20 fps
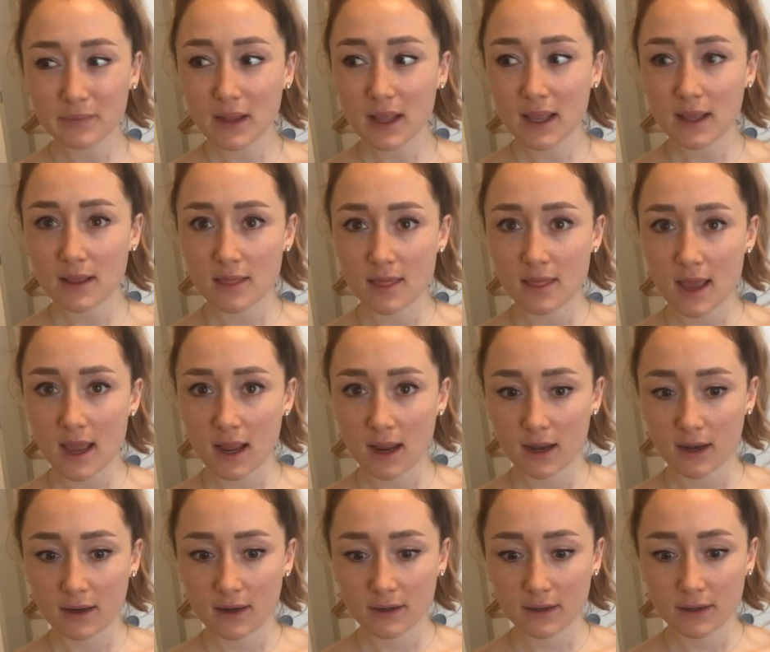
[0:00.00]
then
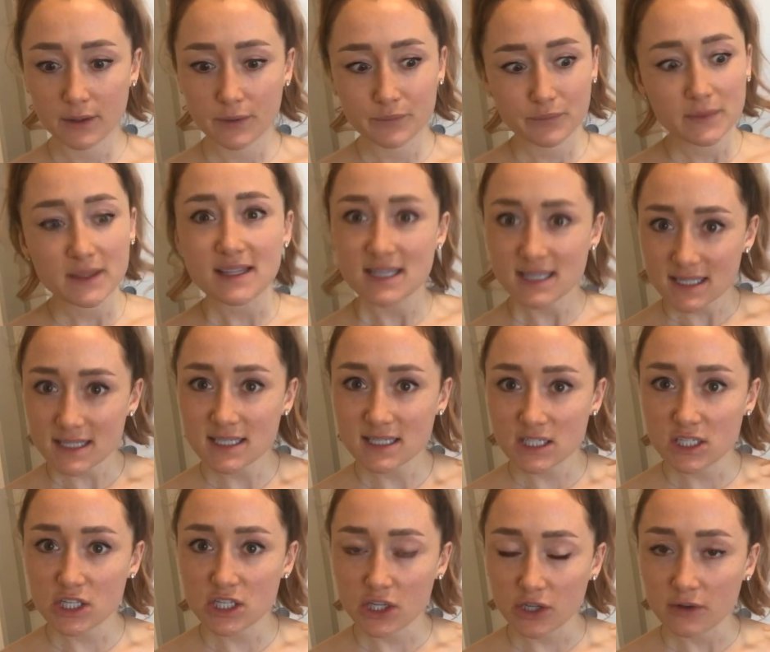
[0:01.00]
listen to
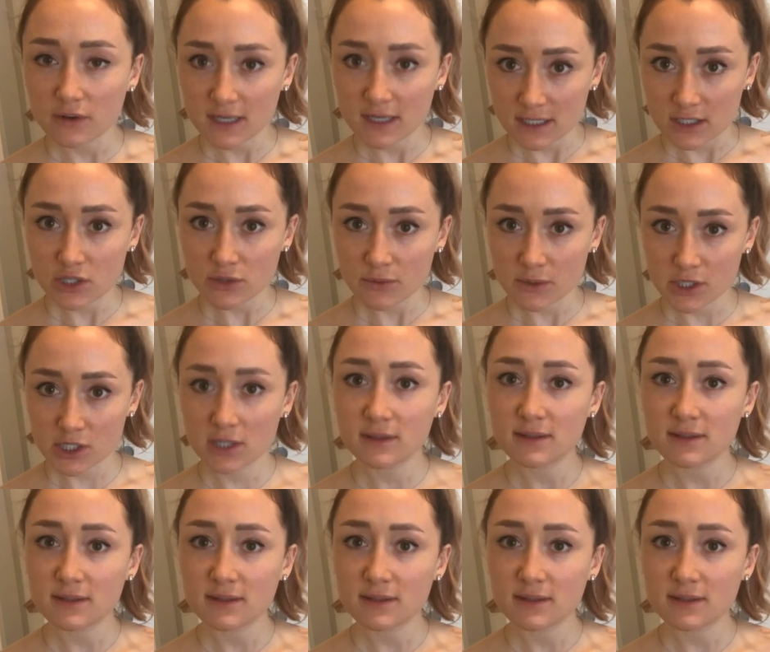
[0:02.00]
your intuition,